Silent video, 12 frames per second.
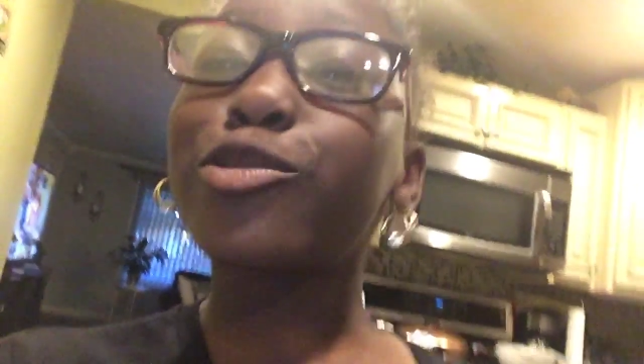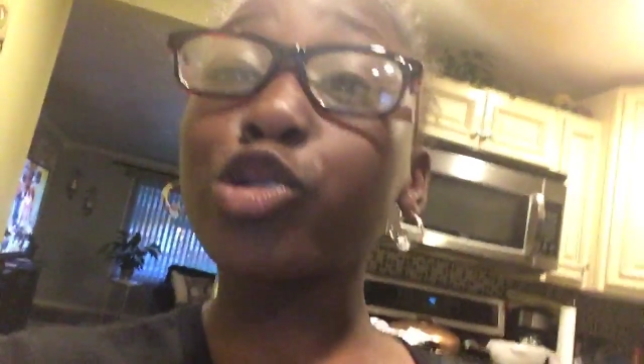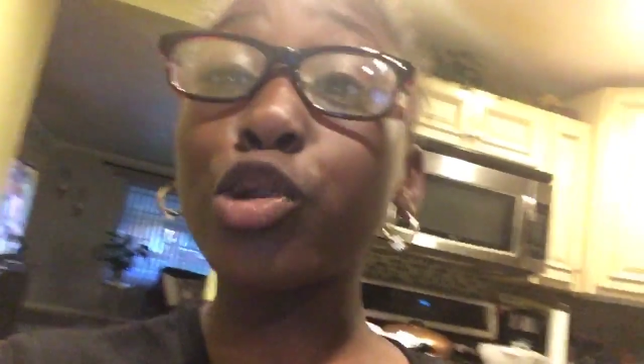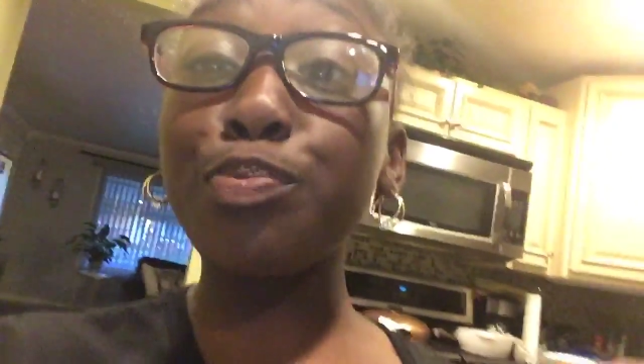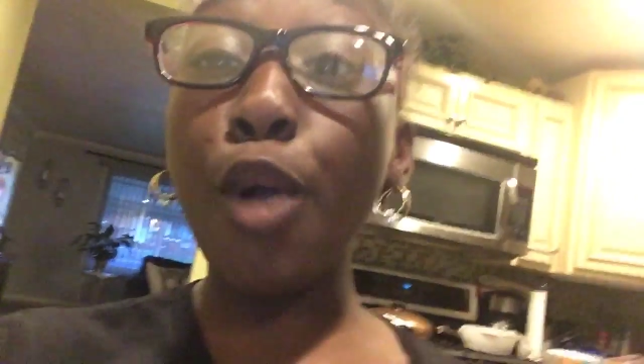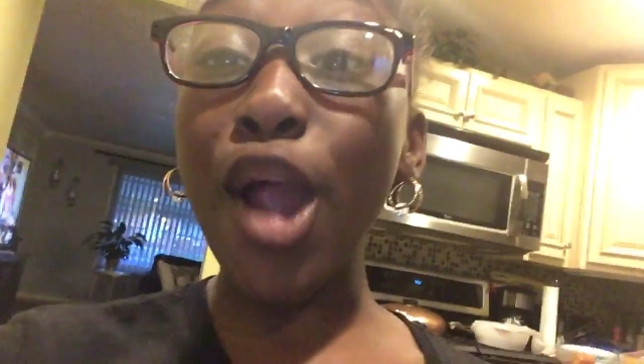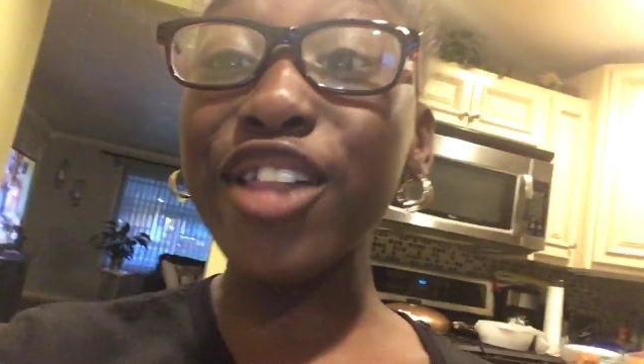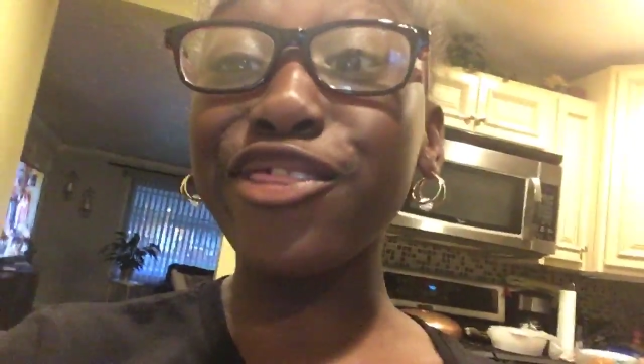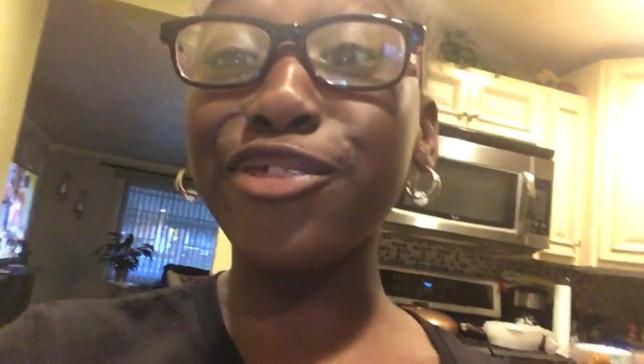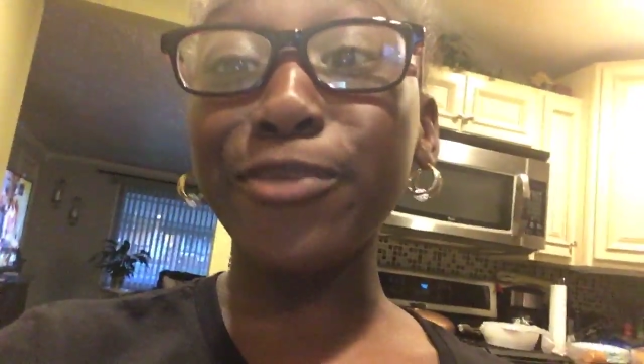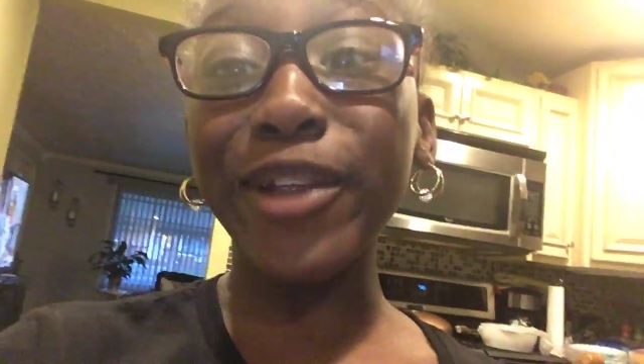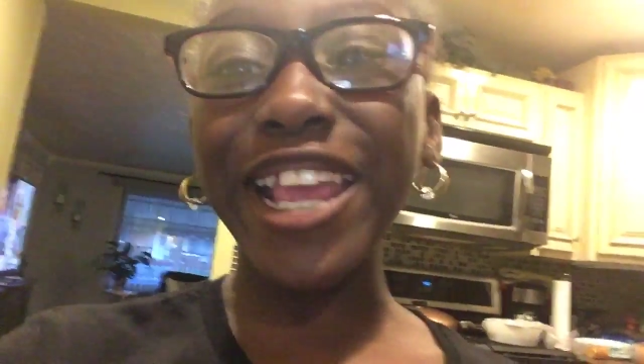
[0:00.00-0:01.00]
Do the part
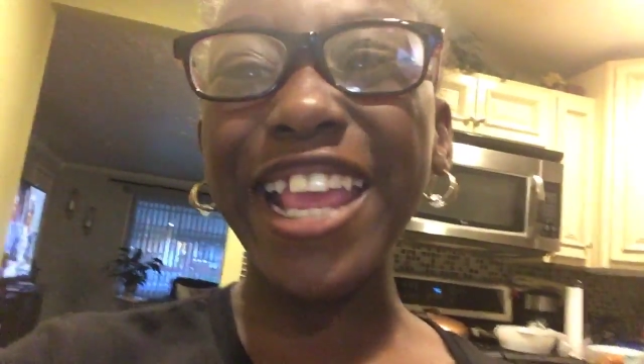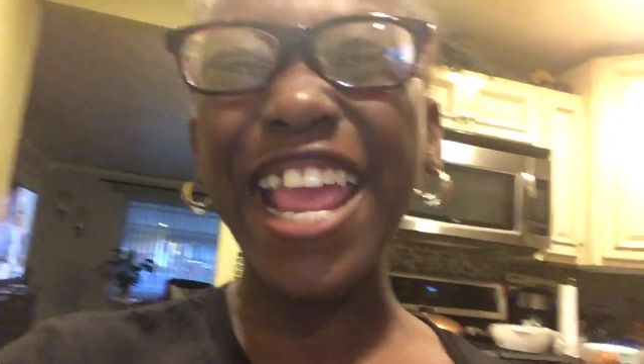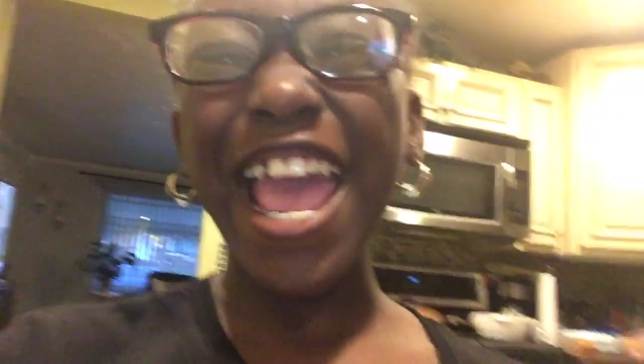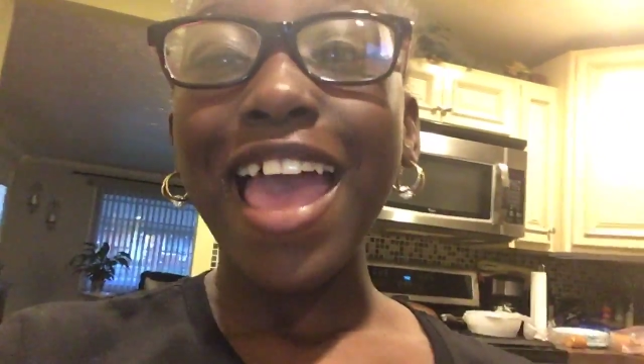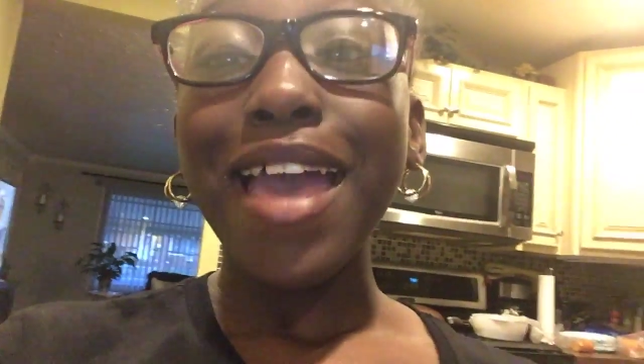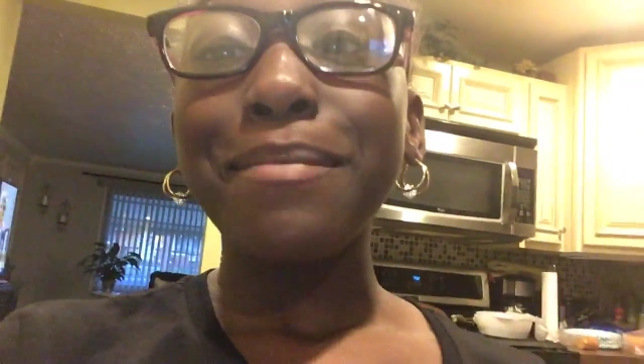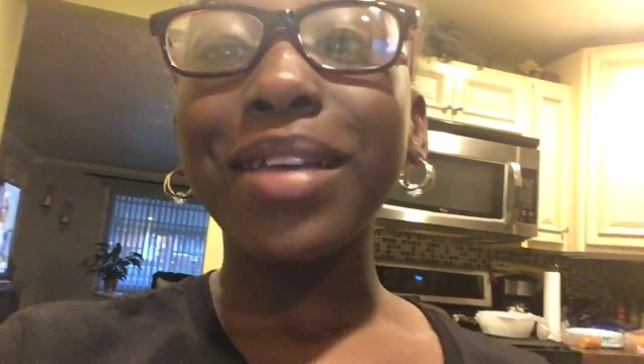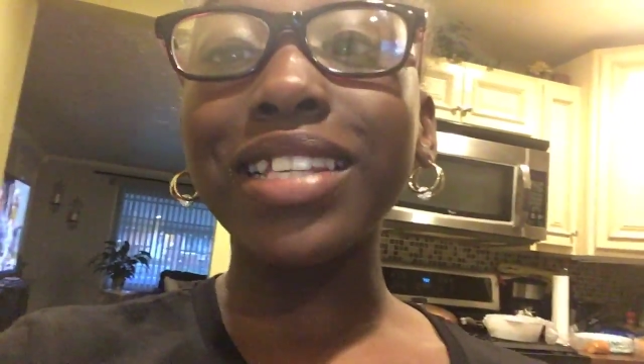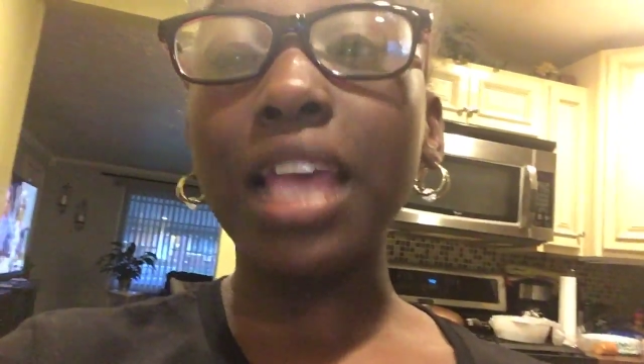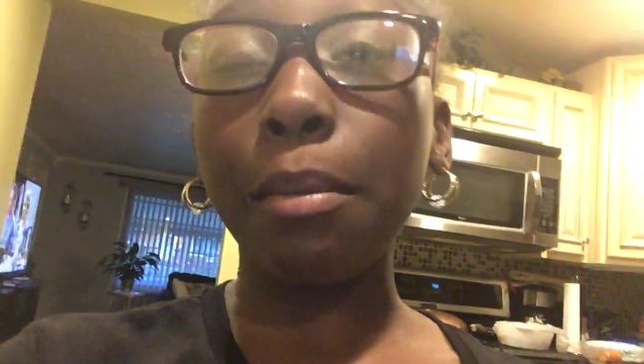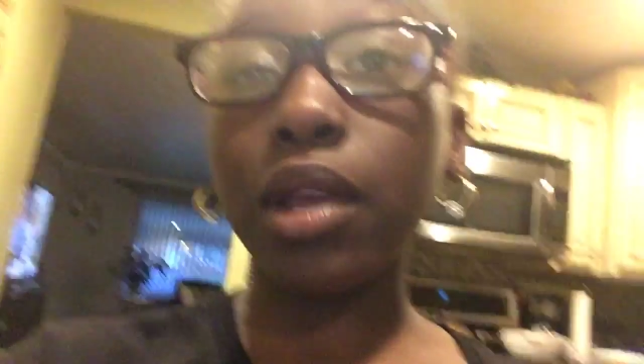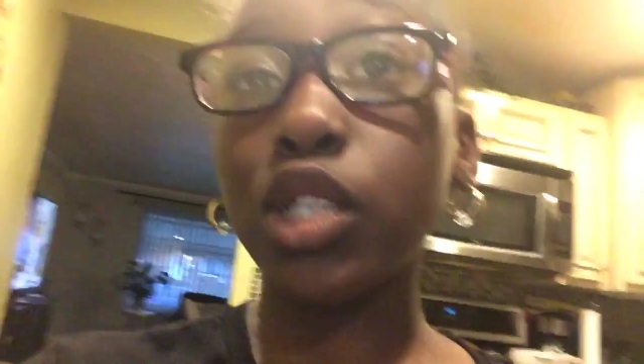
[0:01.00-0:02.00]
3
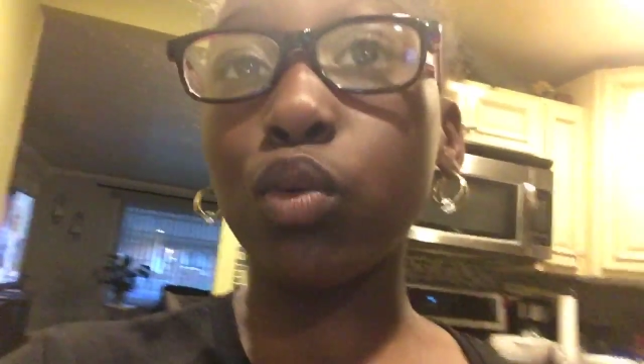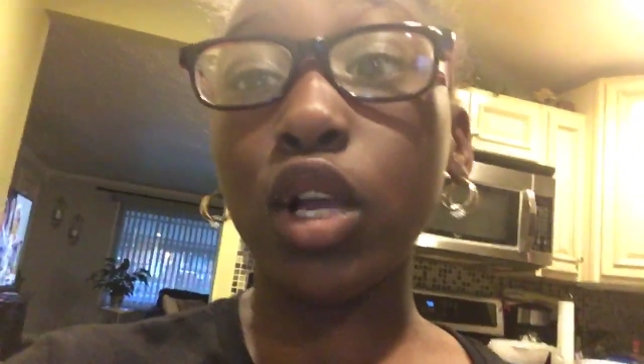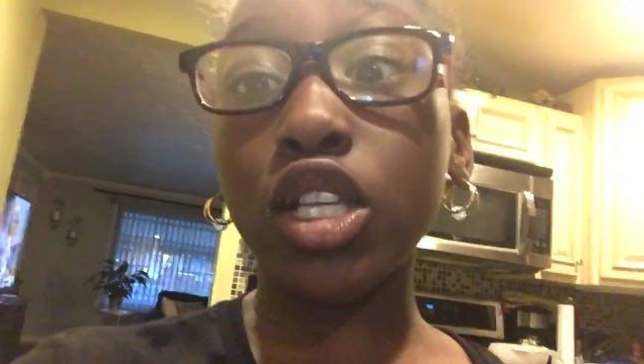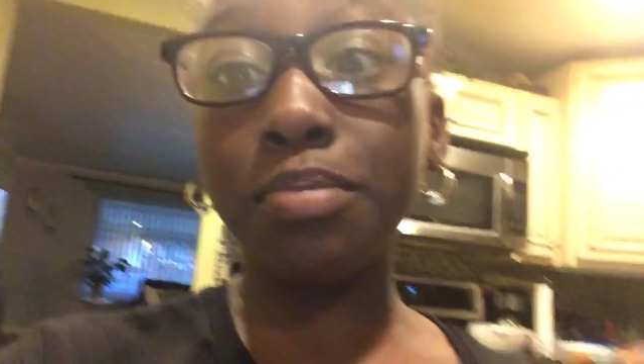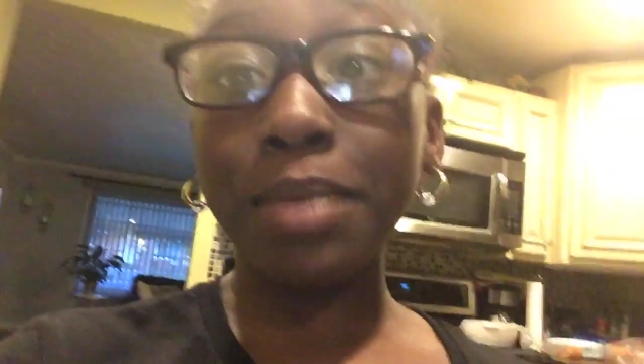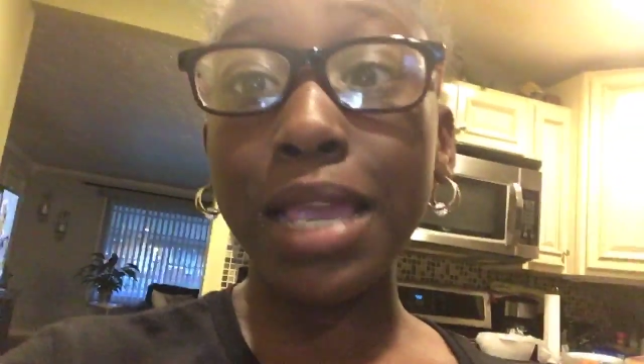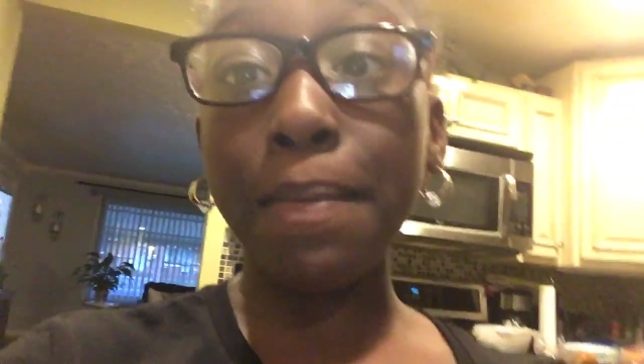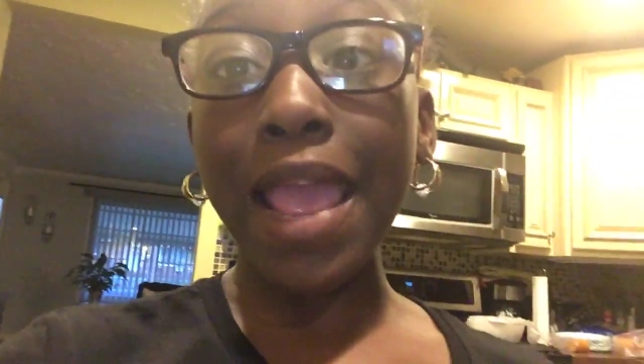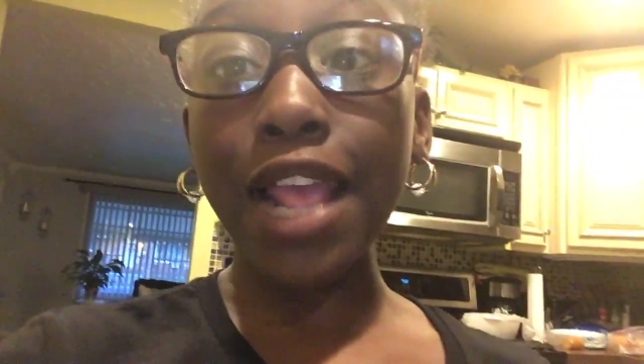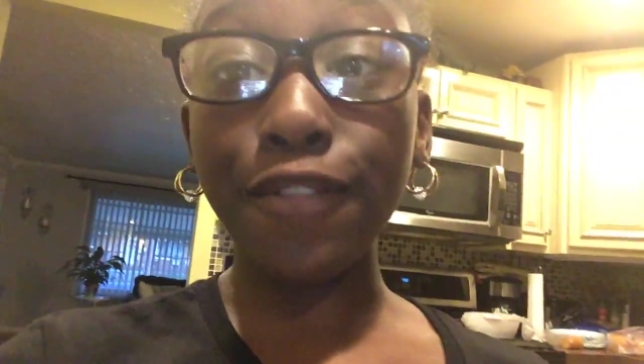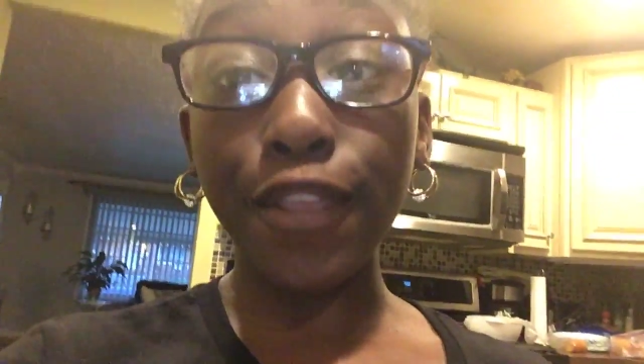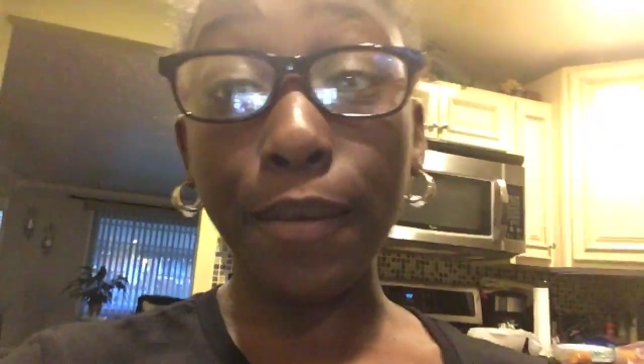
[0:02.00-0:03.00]
because I'm about to watch The Big
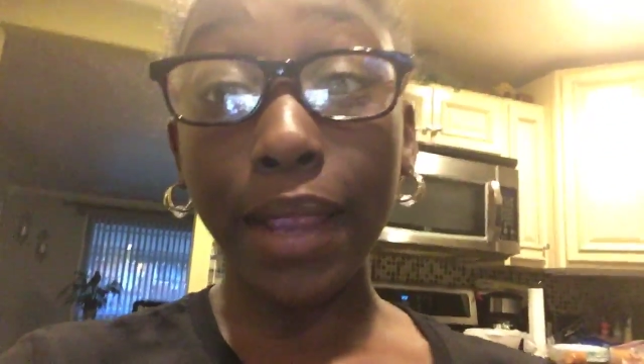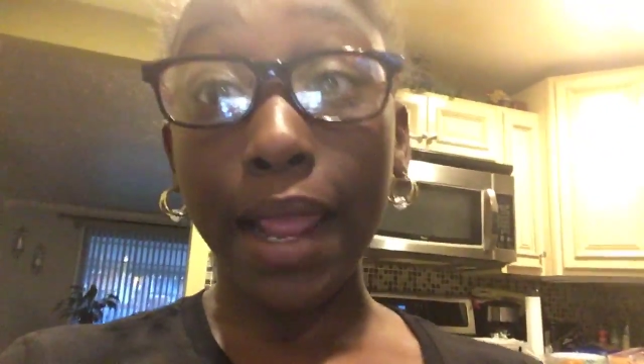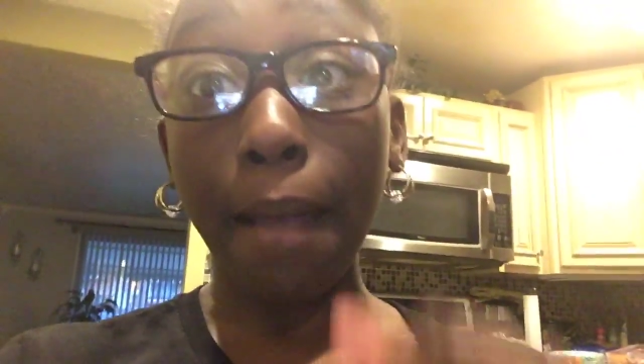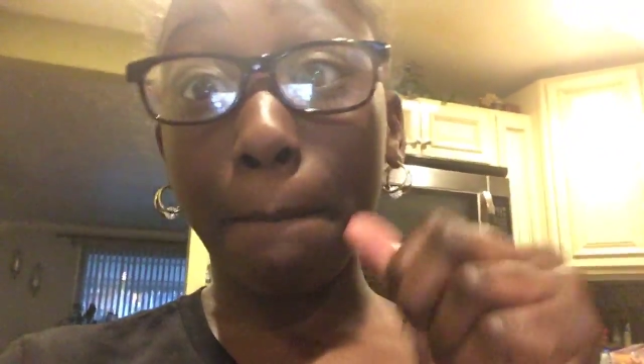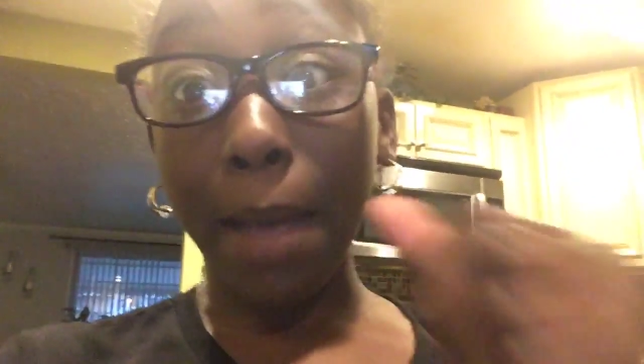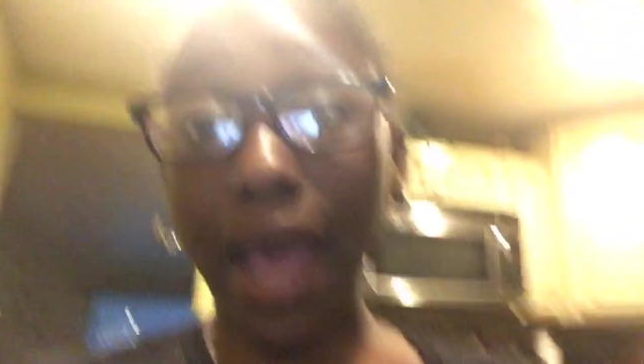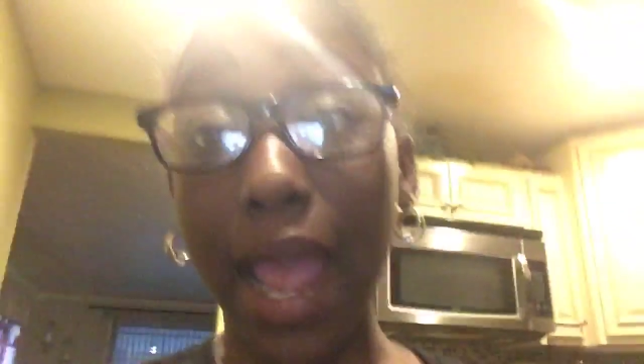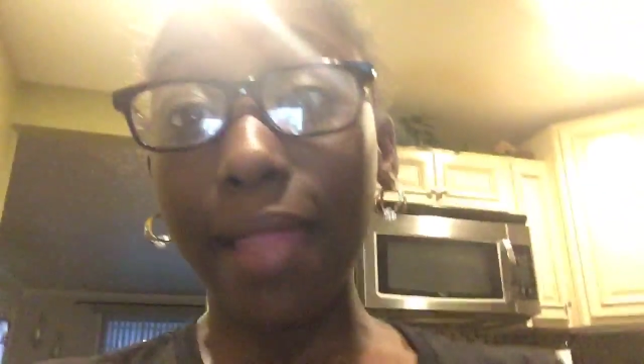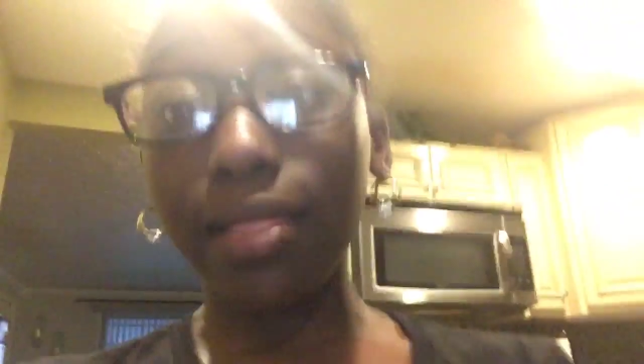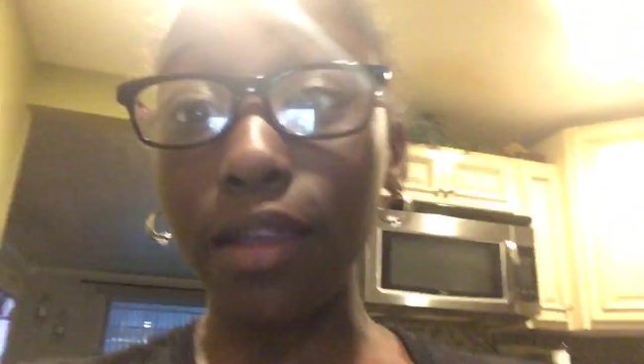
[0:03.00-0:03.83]
Bang Theory. Bye.